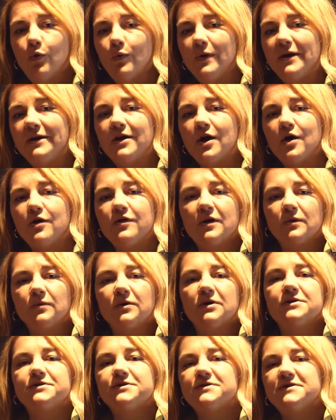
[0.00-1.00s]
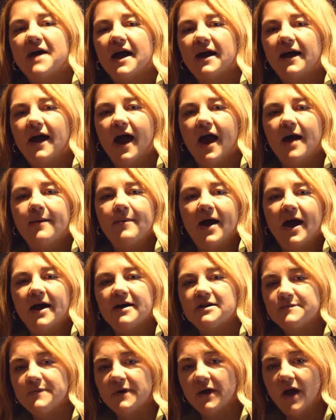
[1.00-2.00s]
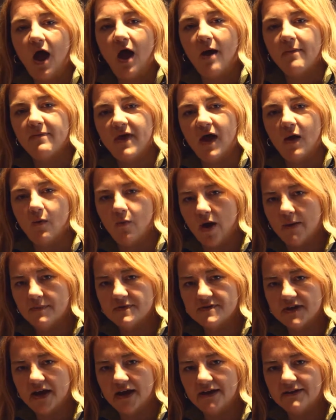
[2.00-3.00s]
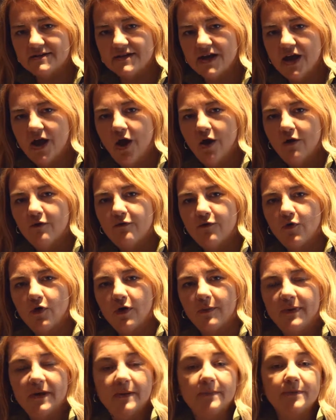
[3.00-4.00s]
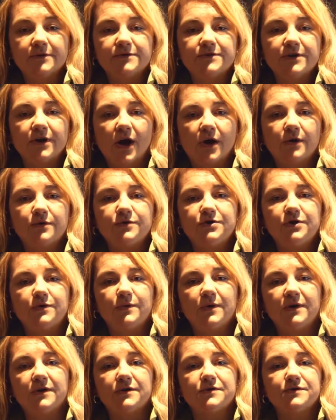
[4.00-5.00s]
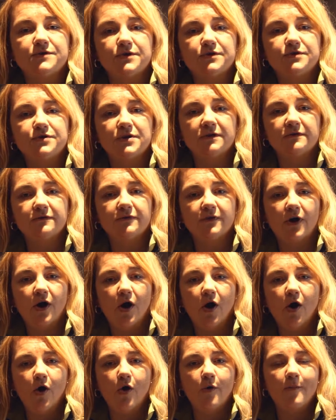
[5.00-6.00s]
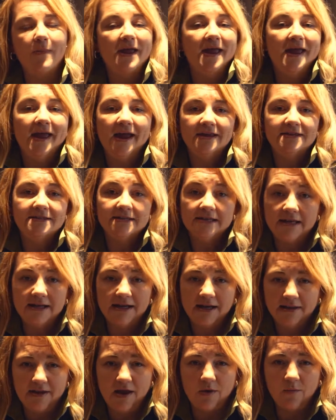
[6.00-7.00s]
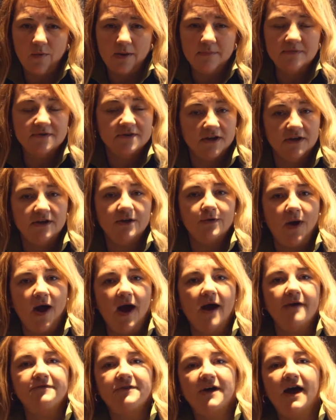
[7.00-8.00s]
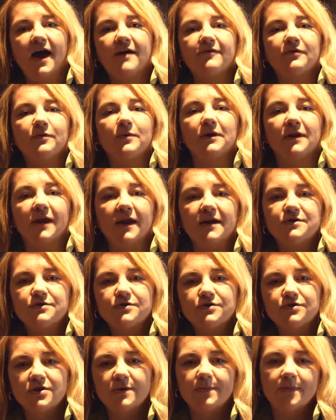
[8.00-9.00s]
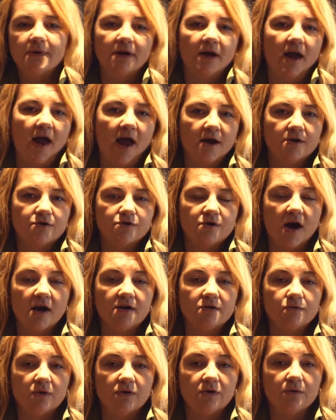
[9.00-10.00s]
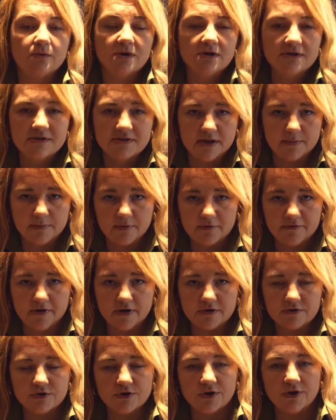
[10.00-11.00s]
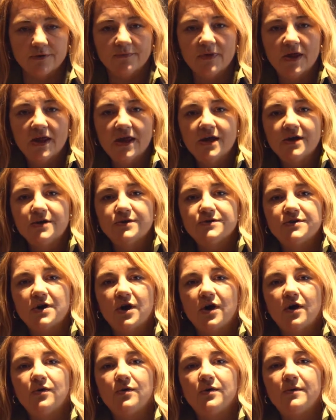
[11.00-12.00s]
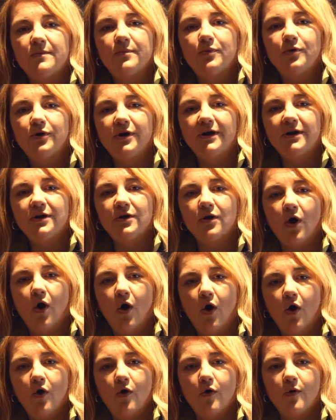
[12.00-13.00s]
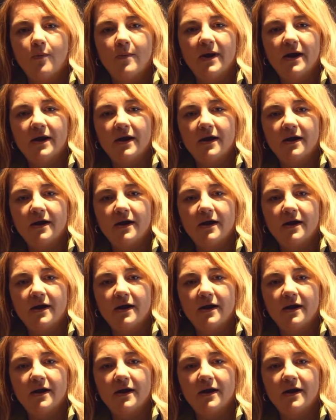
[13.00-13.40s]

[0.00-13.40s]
we know that Realtor.com has become that website for people to go to when they're searching for a home. And to get on that website, you have to have a relationship and a contract with a real estate professional. So putting your home